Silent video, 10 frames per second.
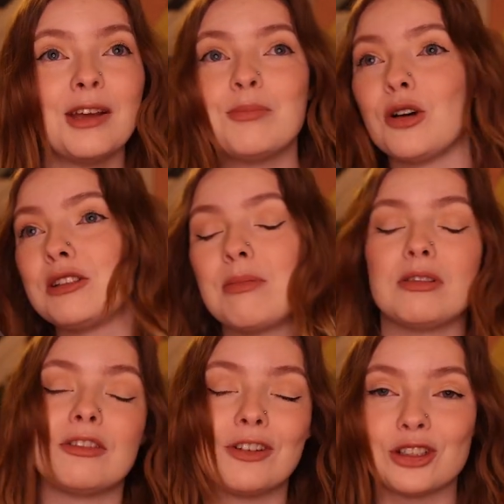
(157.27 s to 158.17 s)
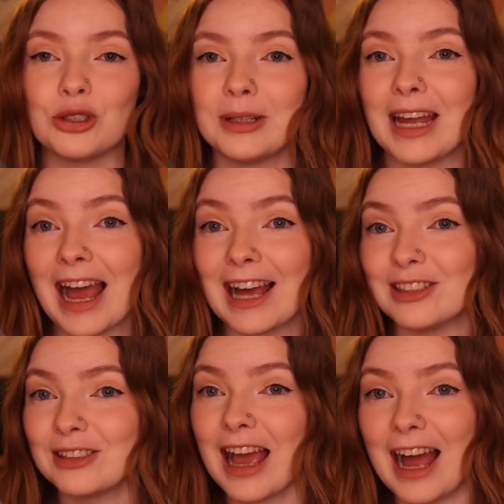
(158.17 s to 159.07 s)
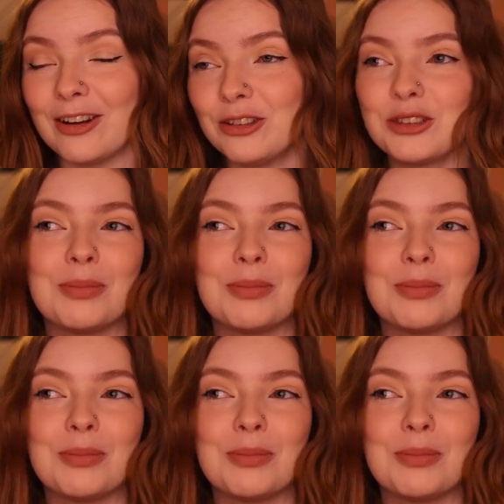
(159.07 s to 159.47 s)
most people refer to it as adult.